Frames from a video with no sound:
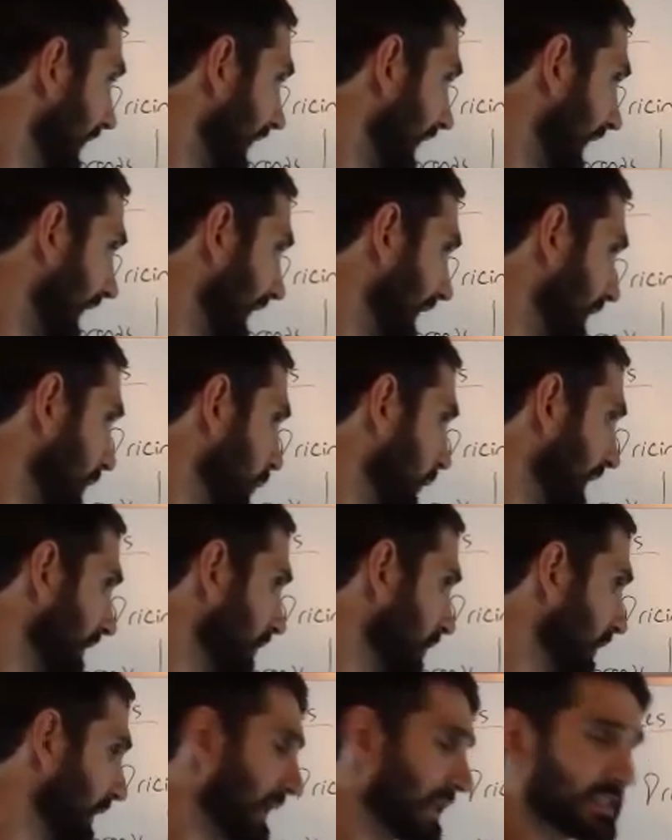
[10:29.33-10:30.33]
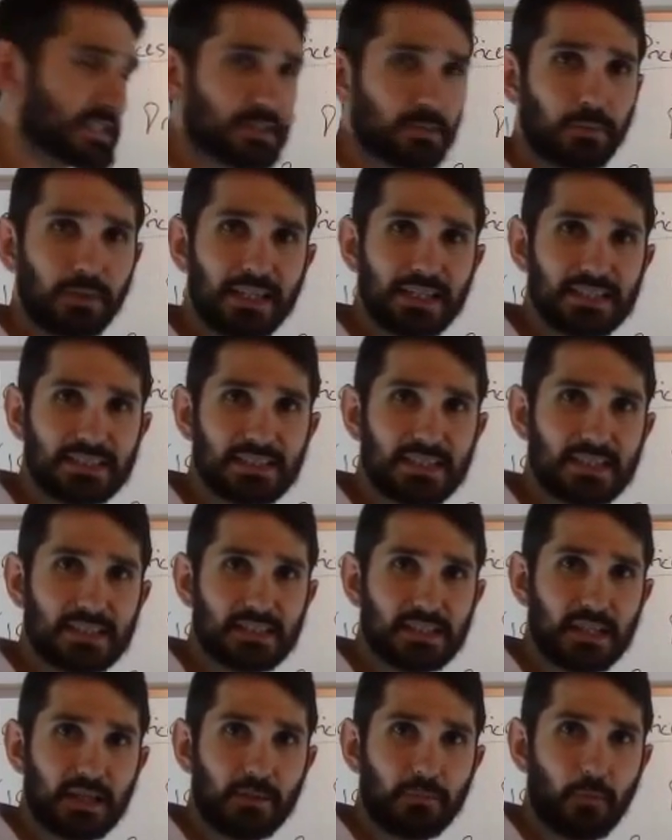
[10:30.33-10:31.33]
And whether you get a split
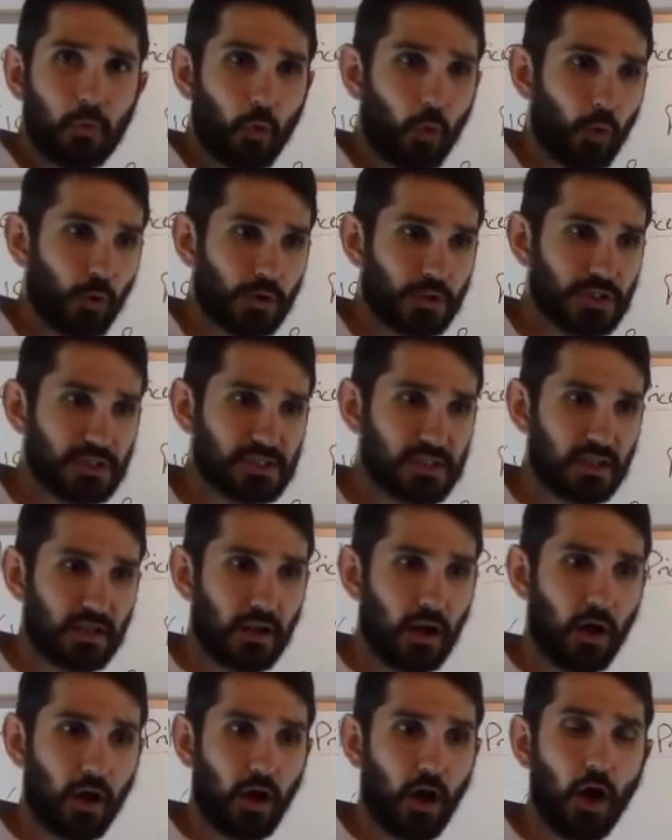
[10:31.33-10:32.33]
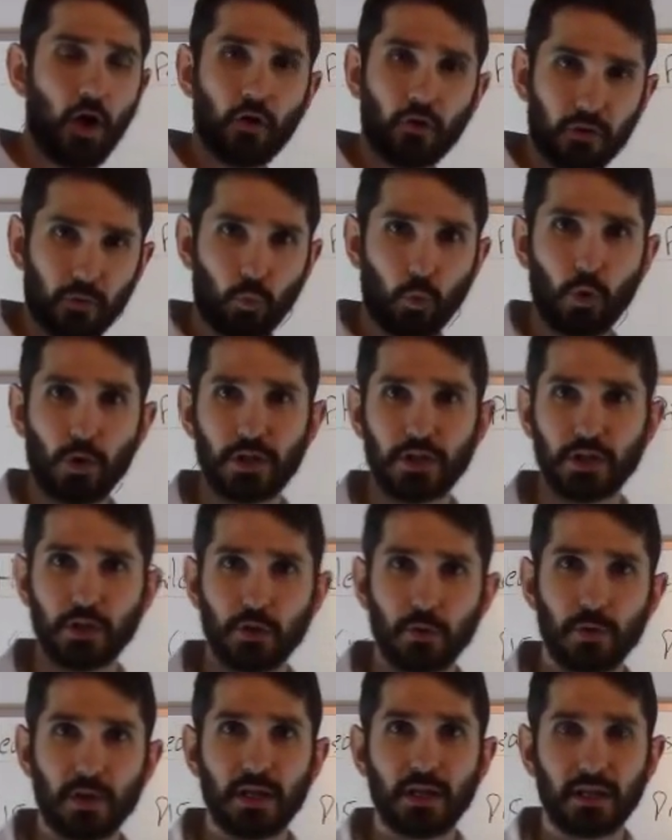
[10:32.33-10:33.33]
system or just an all-in-one
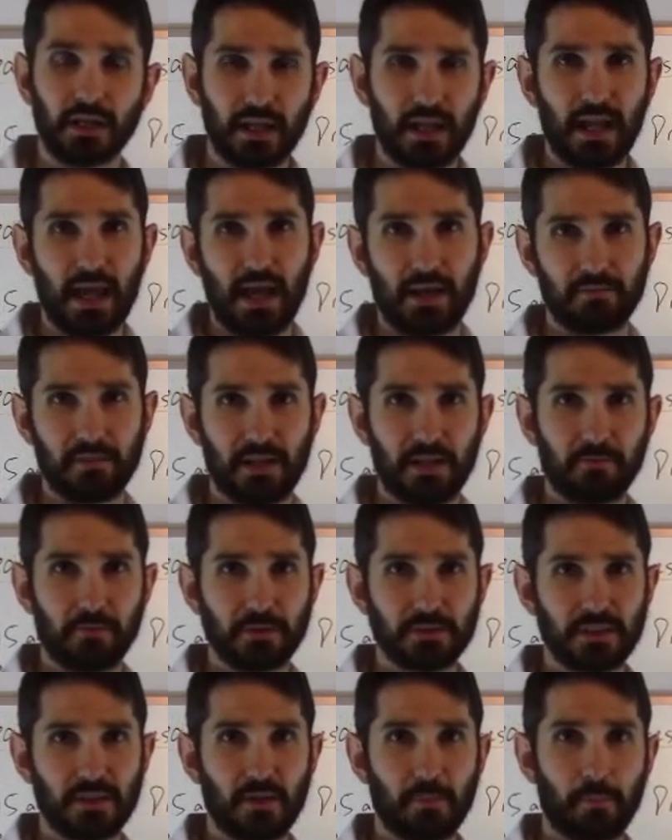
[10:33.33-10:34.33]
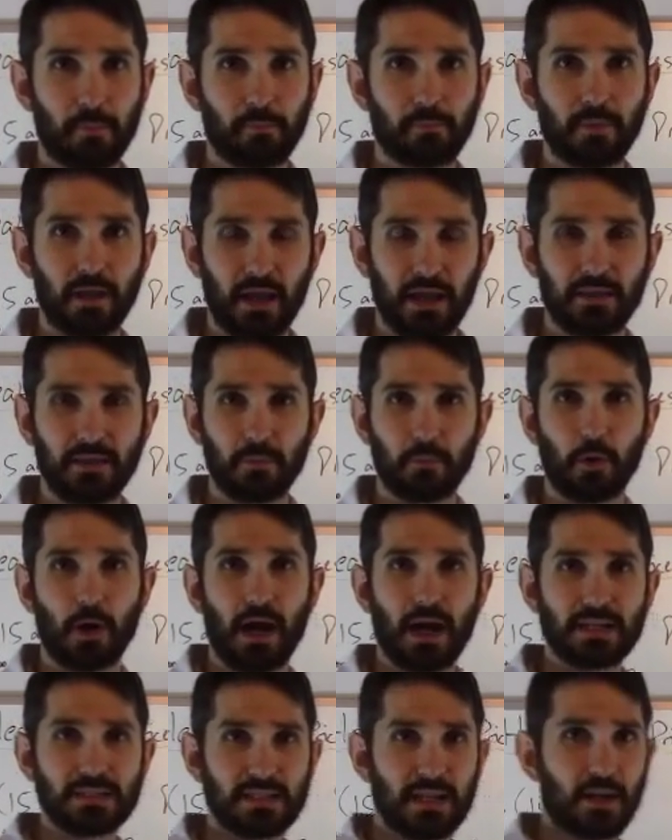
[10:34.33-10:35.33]
unit can have a difference the, in the
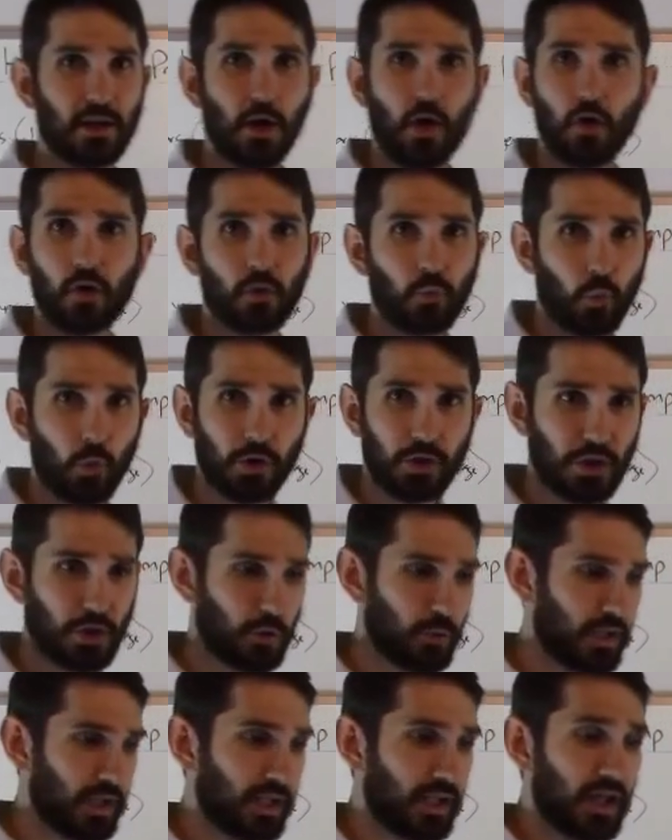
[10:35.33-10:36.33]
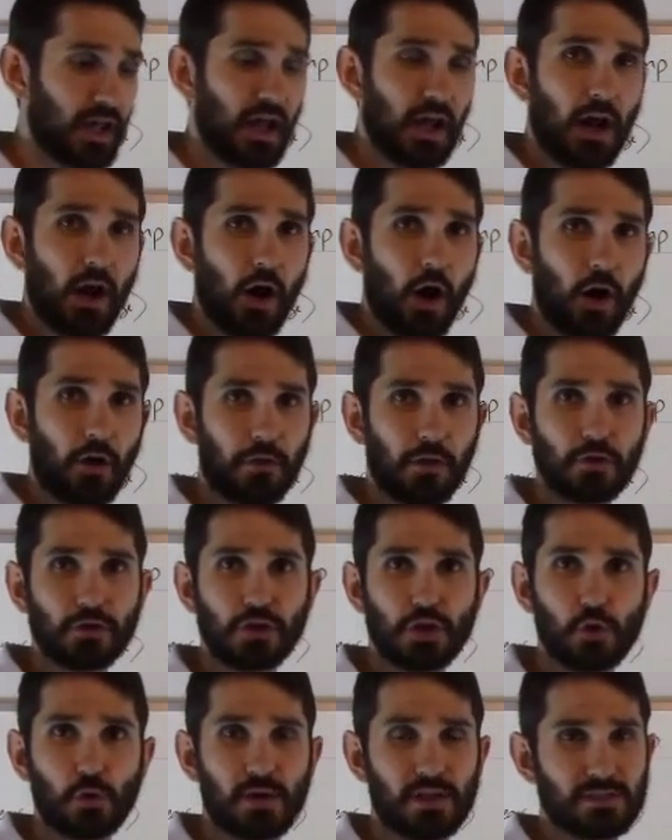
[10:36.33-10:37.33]
price. And an all-in-one unit are those
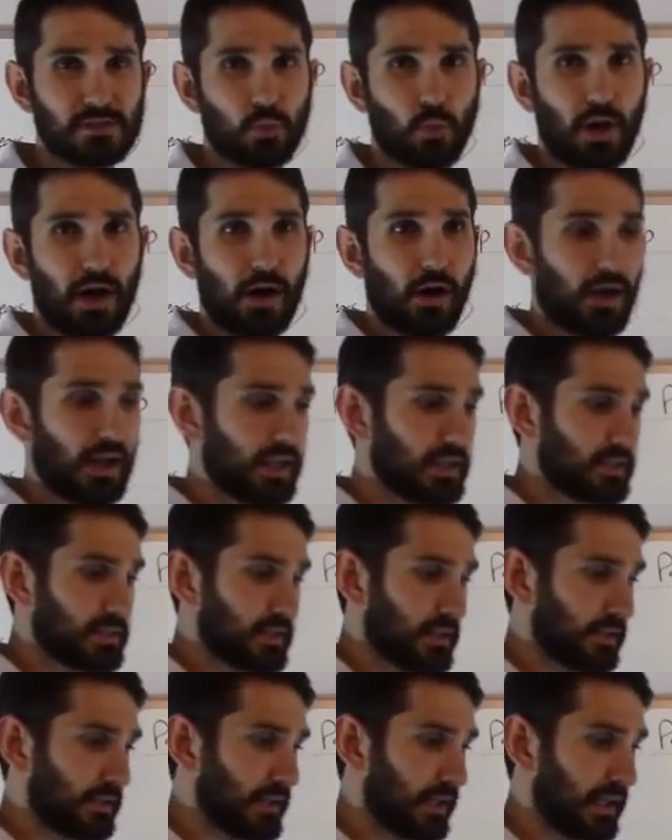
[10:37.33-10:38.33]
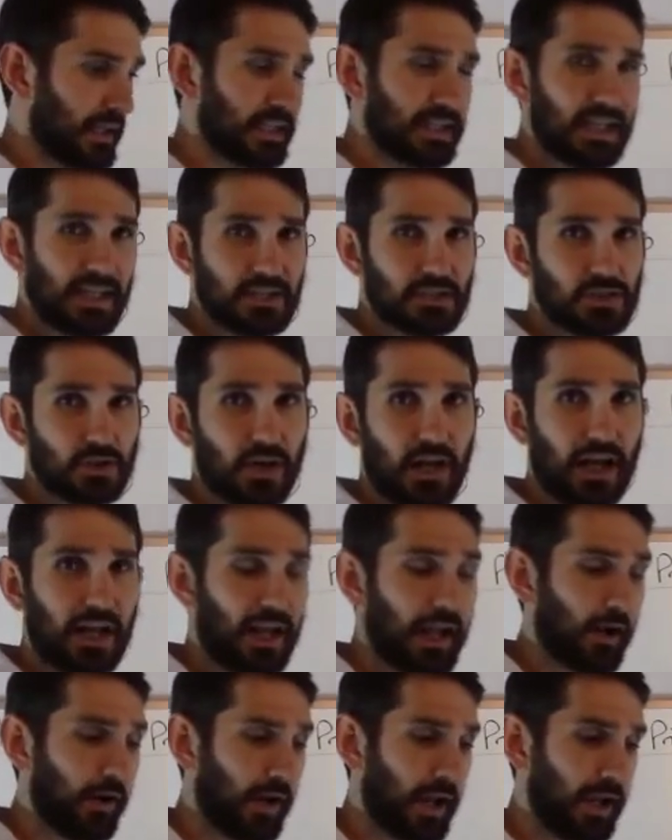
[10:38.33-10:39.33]
units where it the condenser and
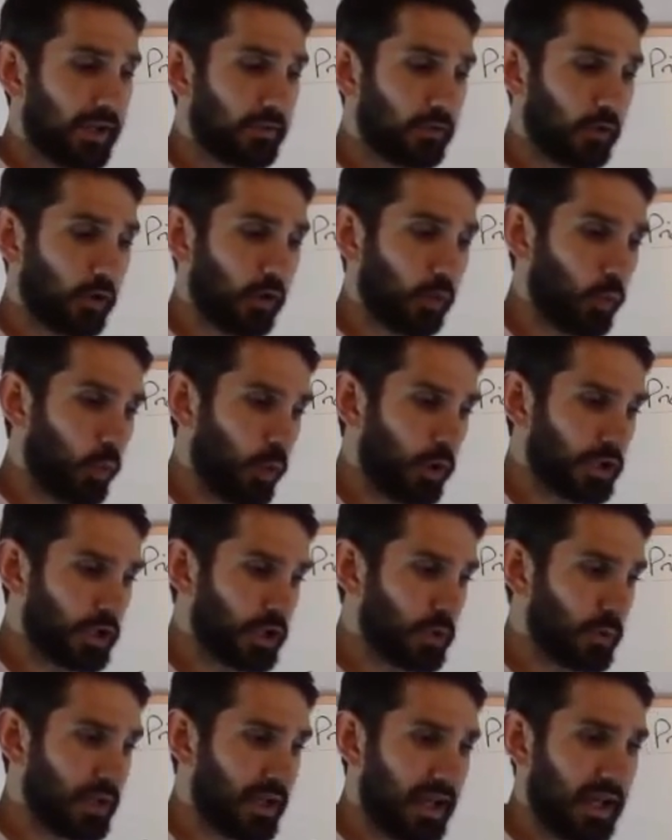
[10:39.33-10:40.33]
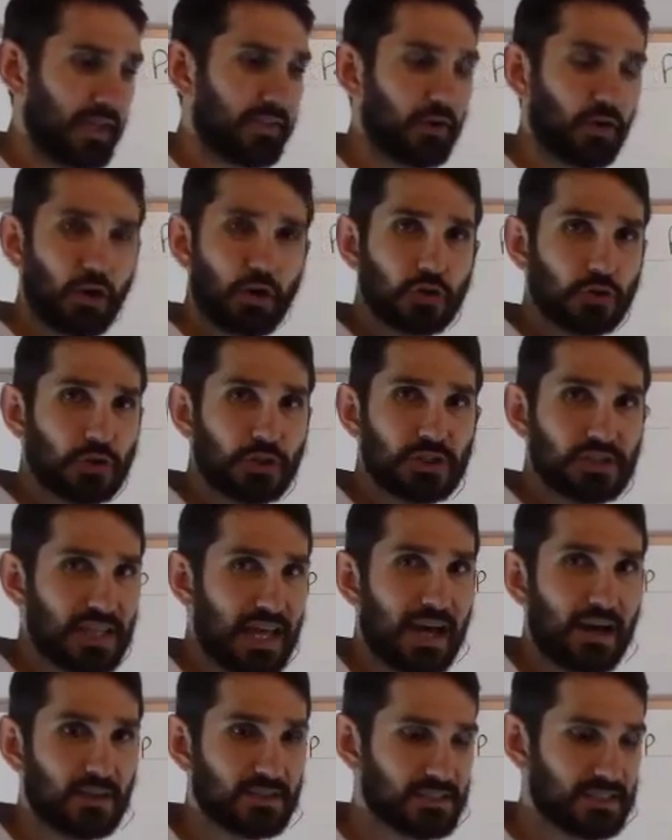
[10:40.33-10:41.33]
air handler are one unit and they're usually just
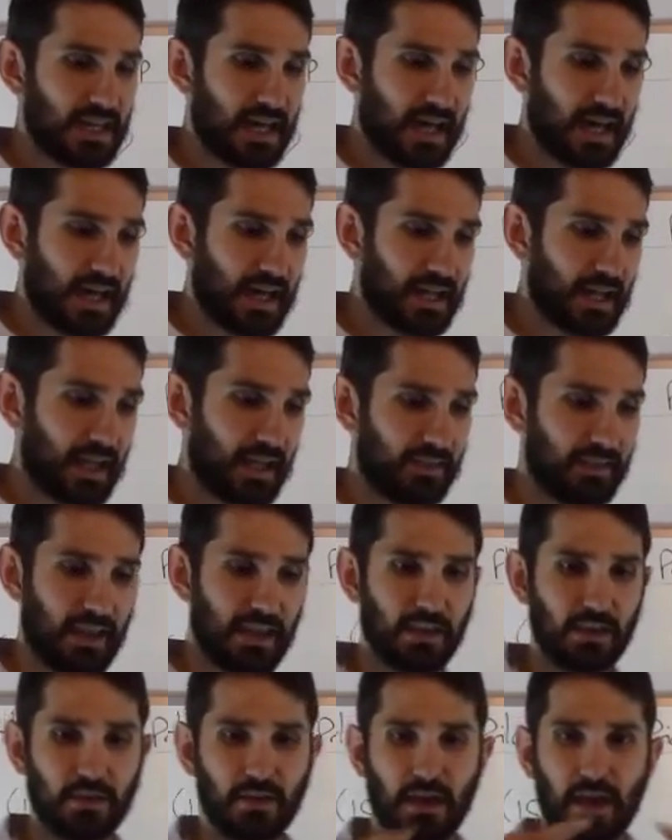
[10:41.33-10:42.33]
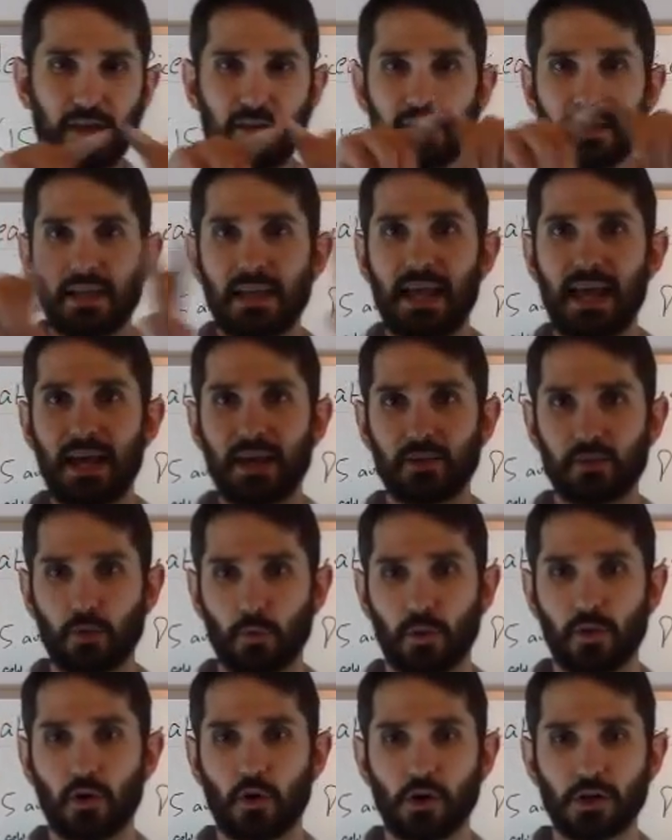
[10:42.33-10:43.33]
outside and they connect
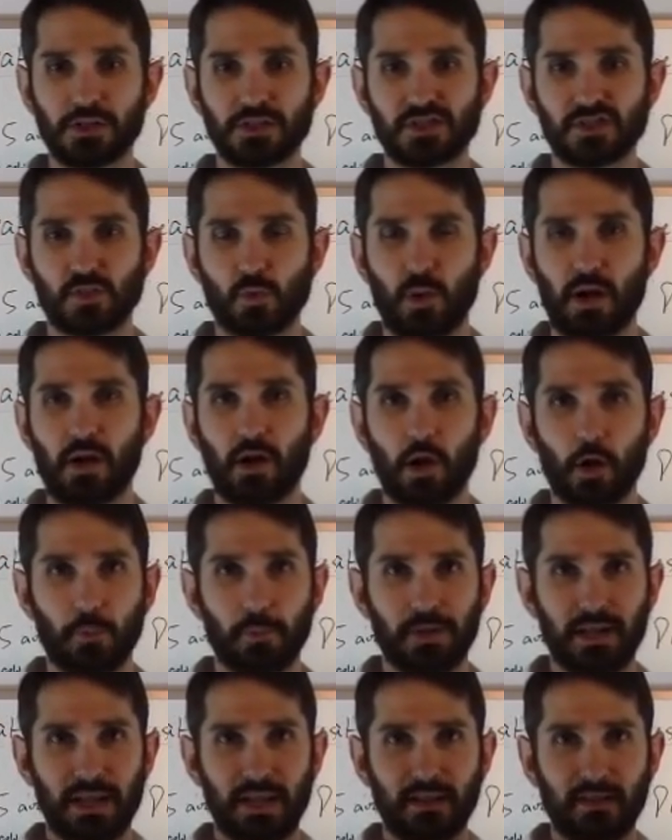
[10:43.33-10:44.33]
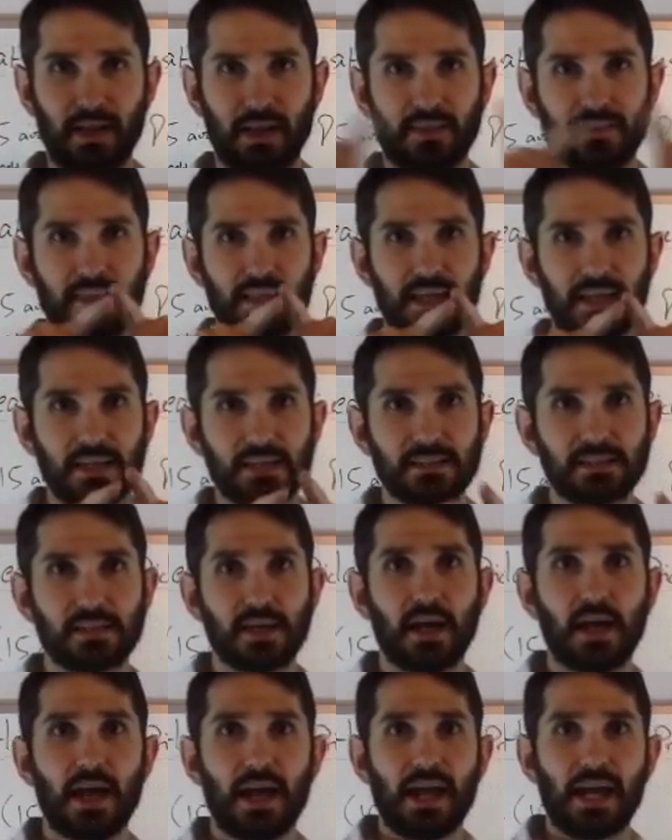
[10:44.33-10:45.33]
through a large square opening like this
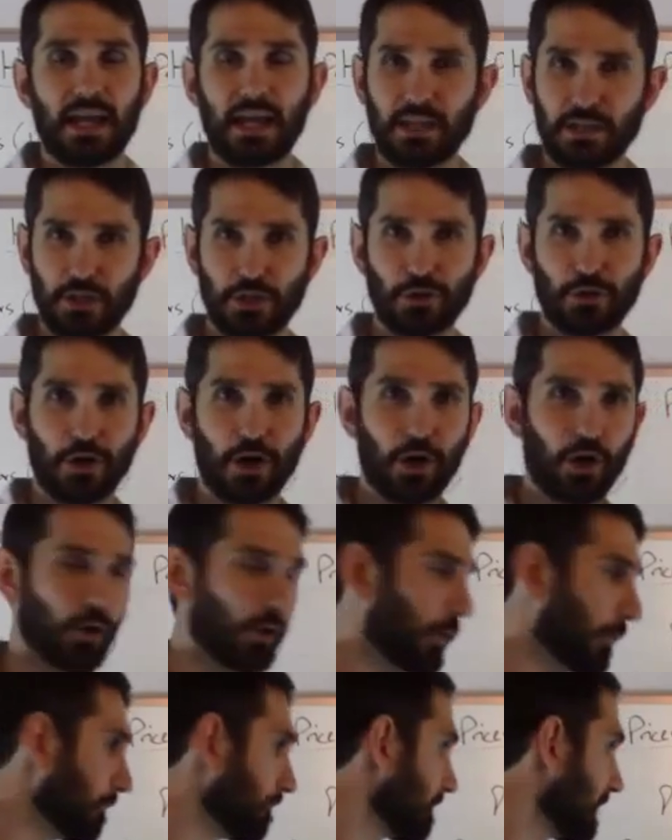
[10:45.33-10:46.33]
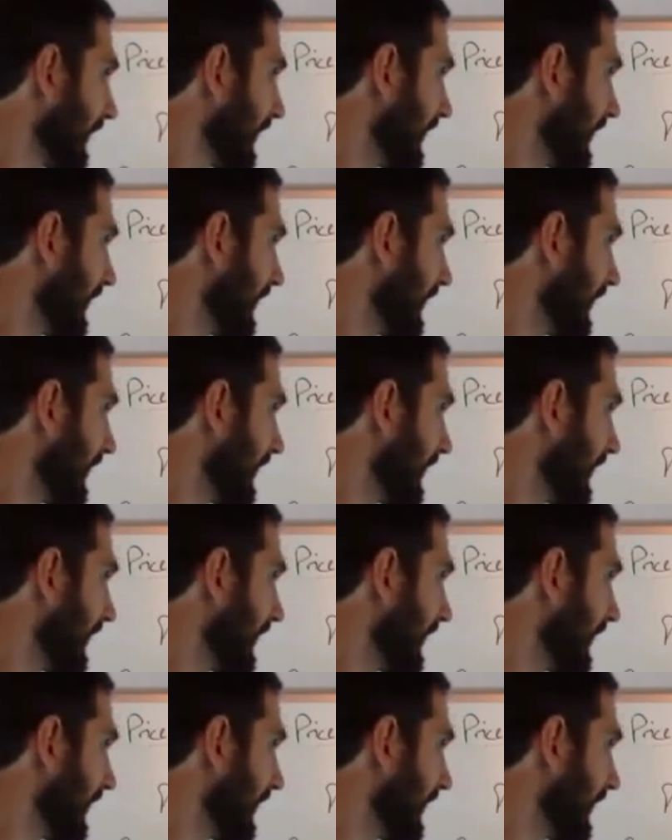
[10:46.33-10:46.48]
into your home.